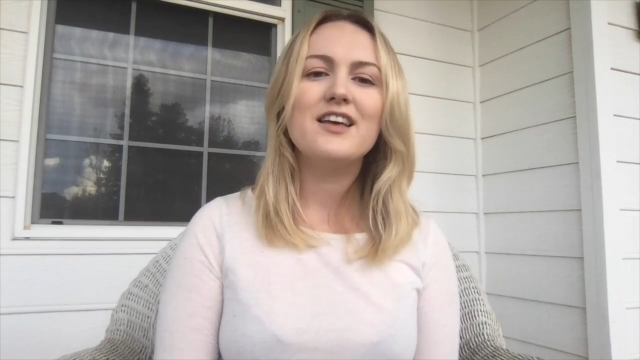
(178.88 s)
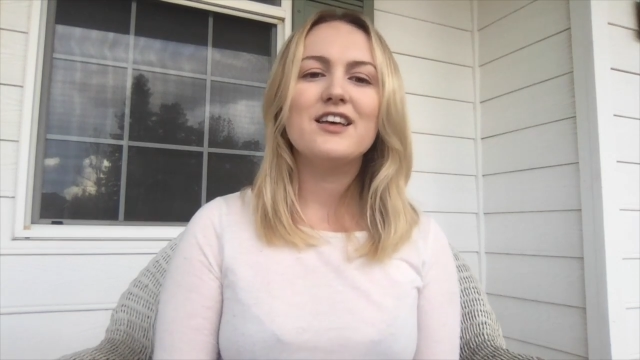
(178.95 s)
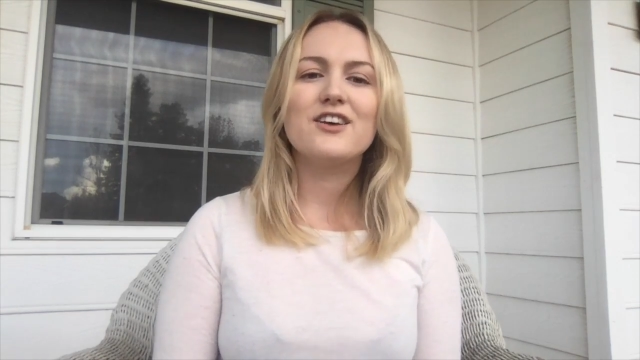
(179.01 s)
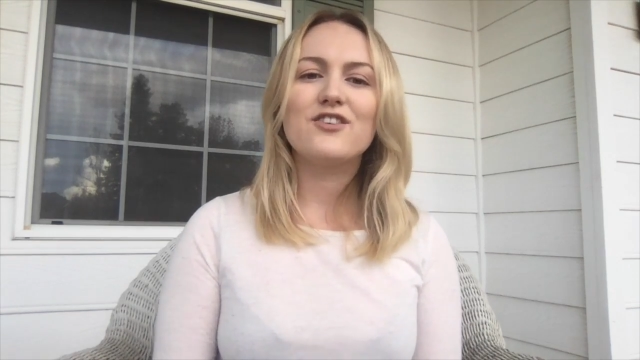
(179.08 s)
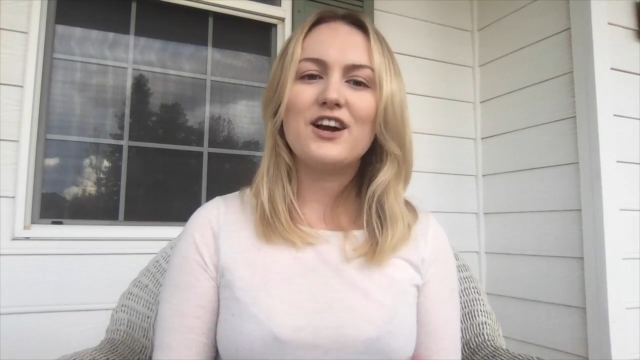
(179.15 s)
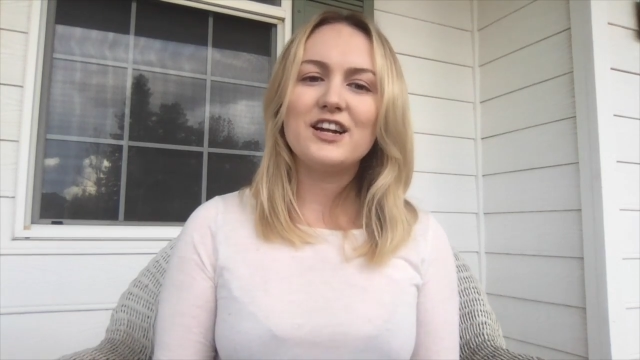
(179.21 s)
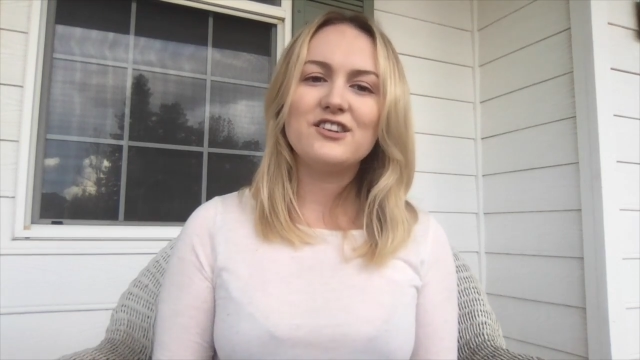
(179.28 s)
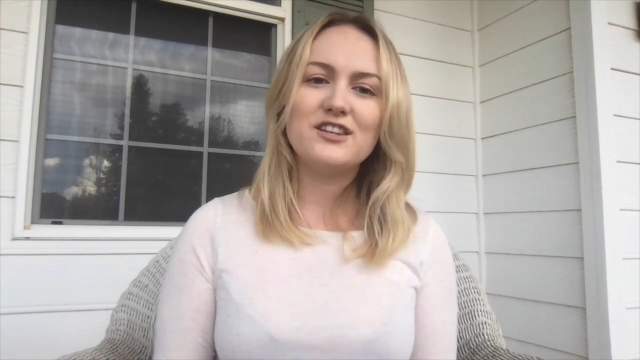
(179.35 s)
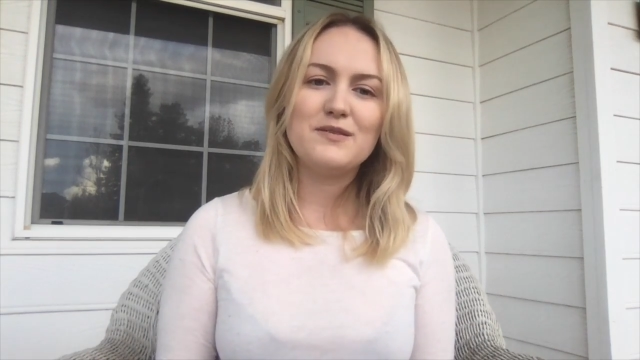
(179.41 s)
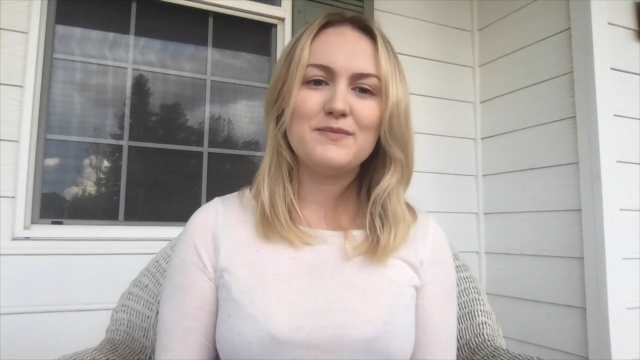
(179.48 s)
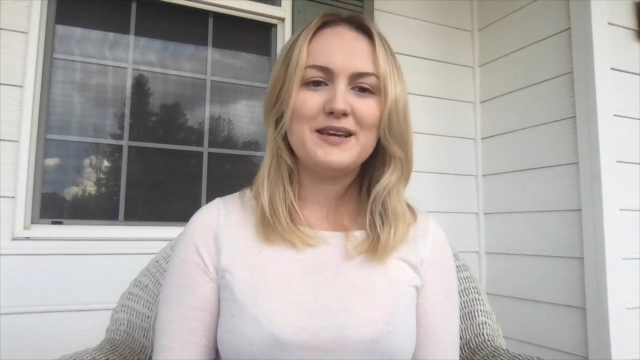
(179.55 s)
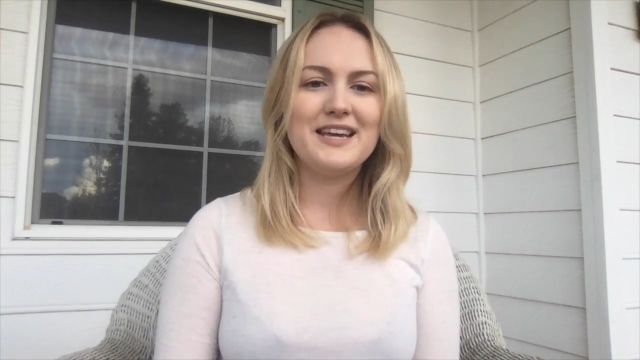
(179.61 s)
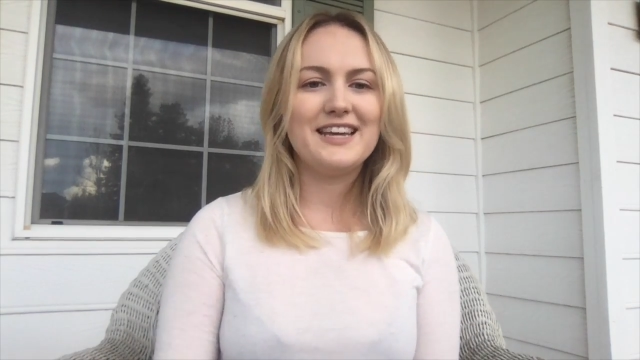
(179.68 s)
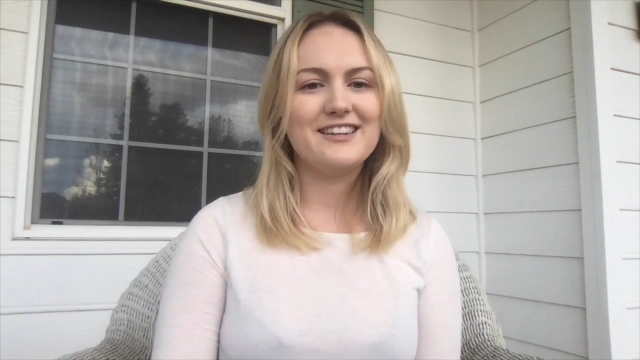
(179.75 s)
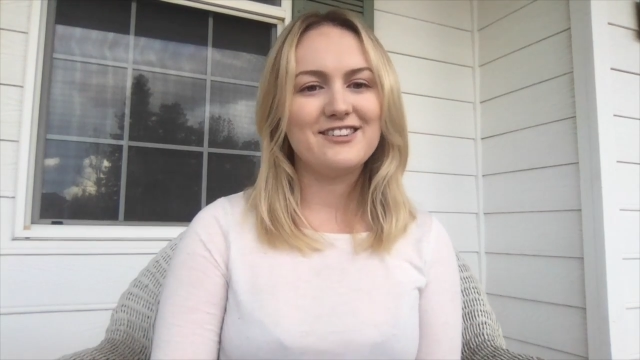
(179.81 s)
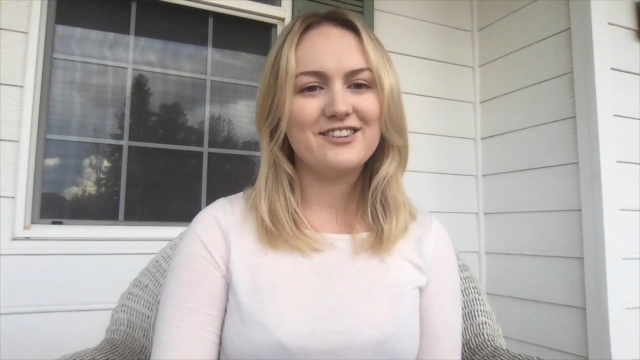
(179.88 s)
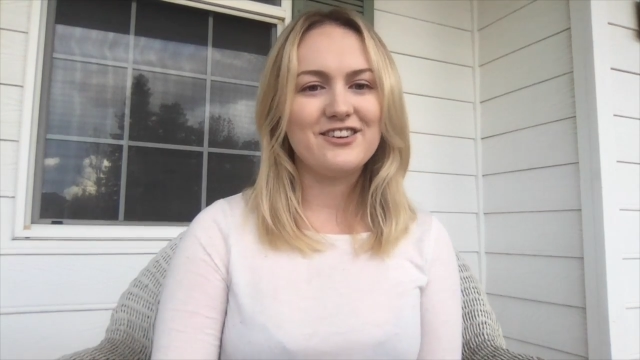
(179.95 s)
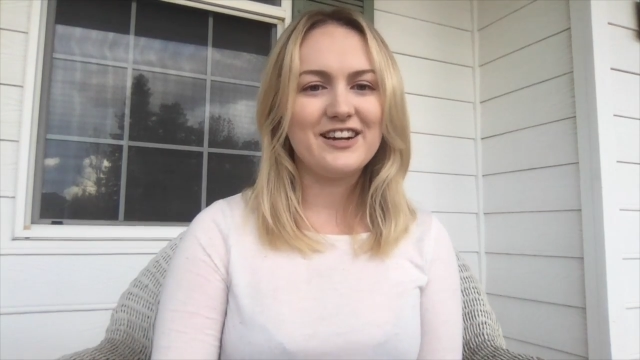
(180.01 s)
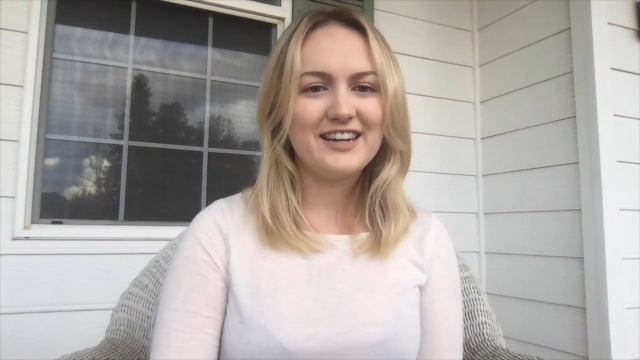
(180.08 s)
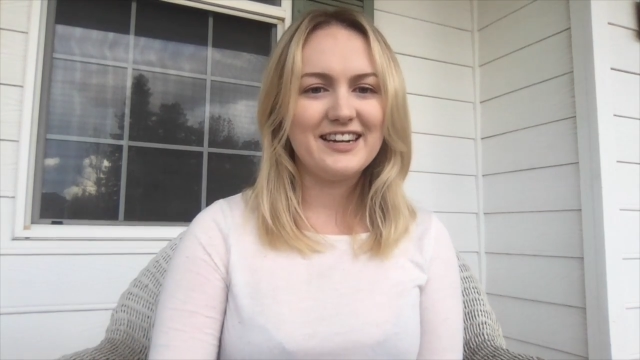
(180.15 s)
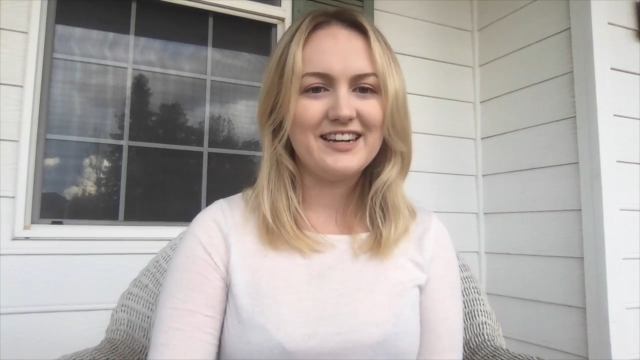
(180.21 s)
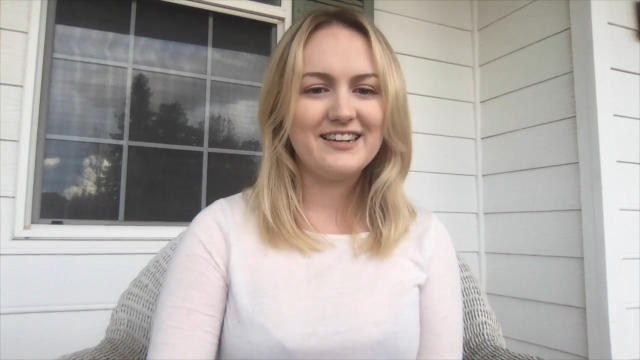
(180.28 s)
gradually being
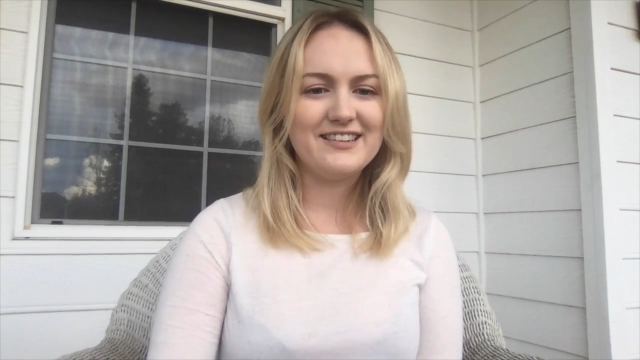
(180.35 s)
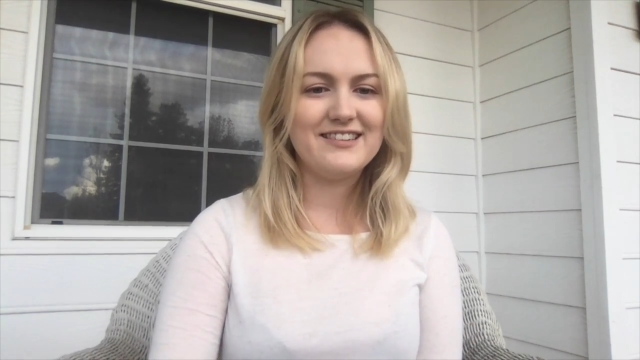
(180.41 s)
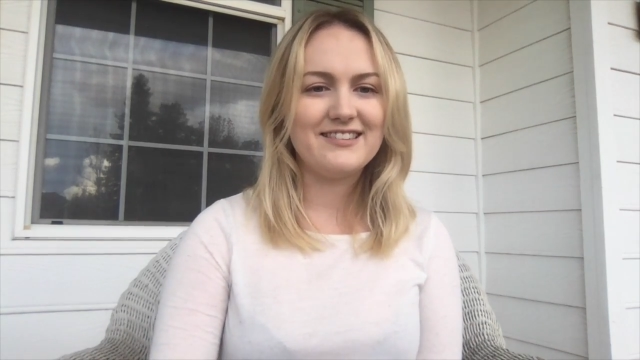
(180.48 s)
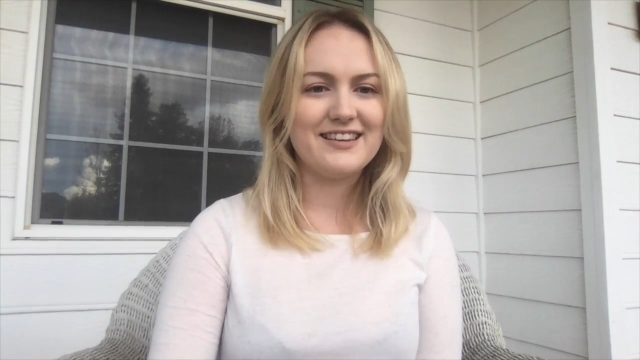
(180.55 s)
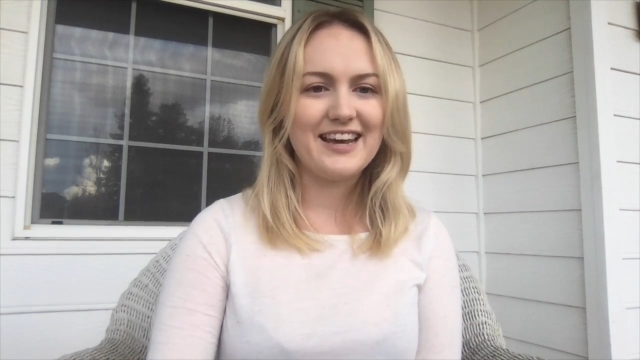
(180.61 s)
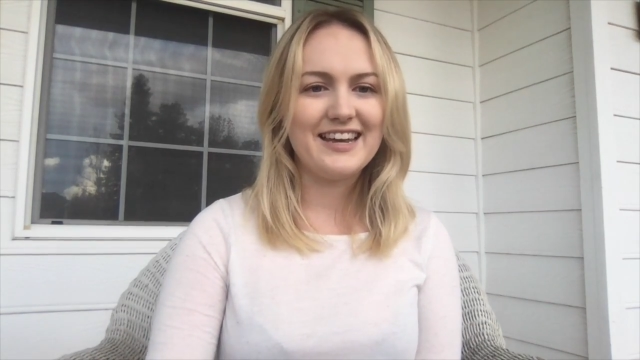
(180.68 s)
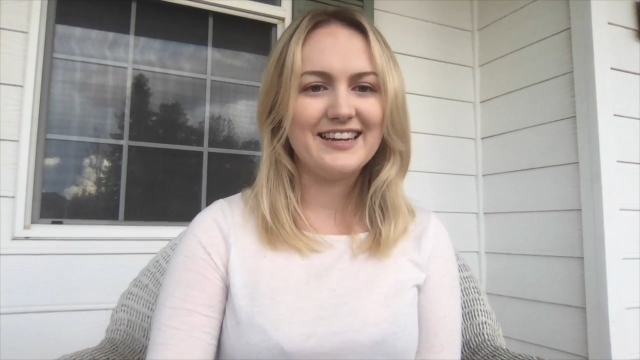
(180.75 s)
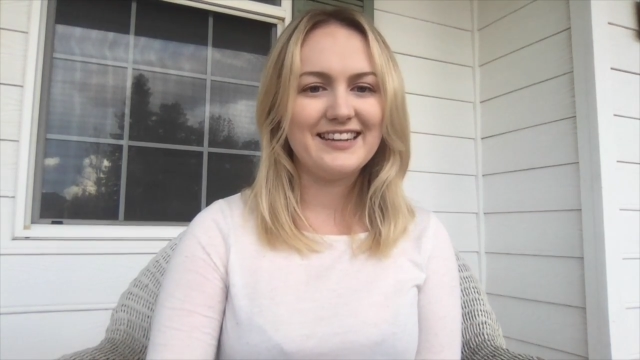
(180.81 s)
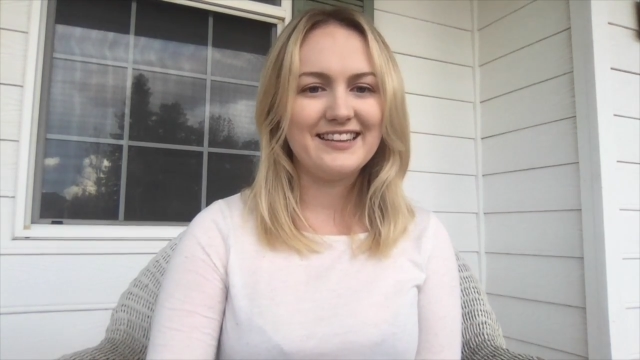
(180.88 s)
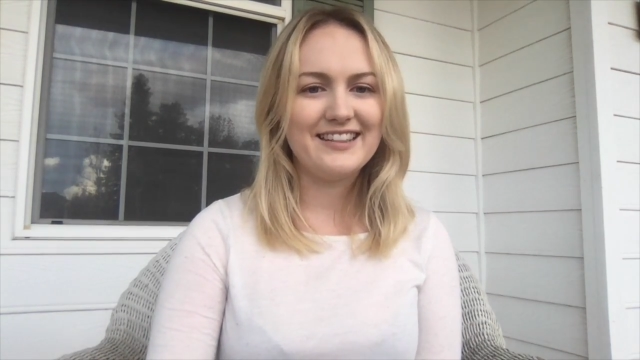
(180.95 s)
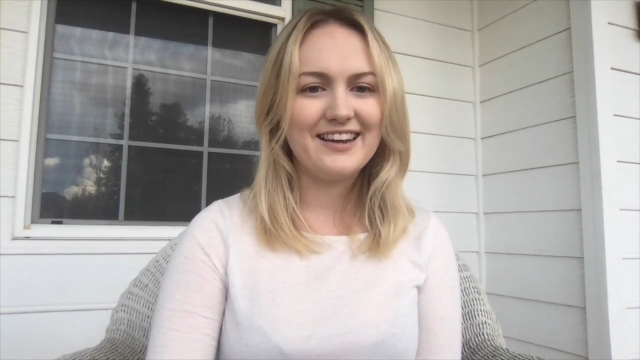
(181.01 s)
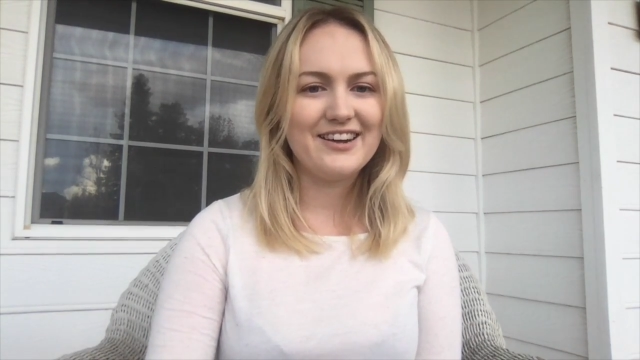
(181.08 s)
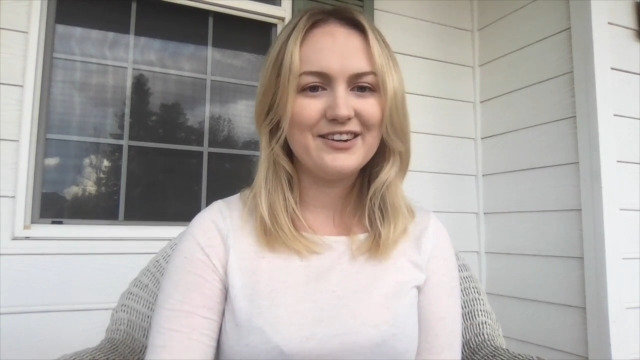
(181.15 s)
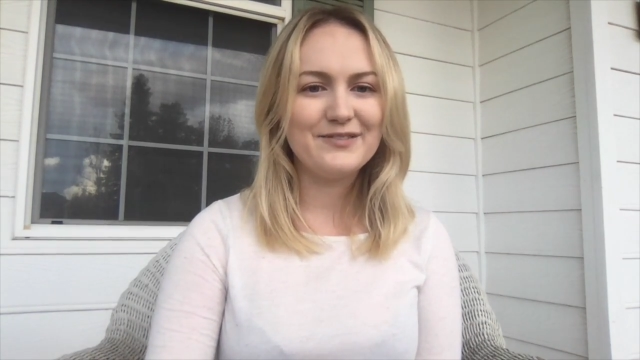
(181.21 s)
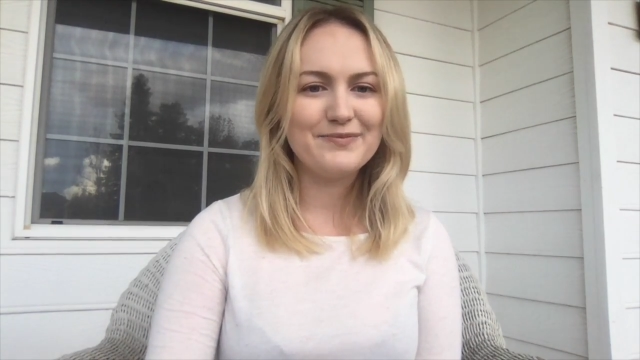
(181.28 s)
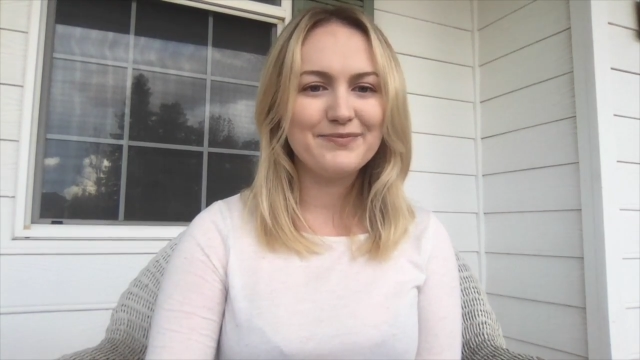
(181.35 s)
integrated into society there.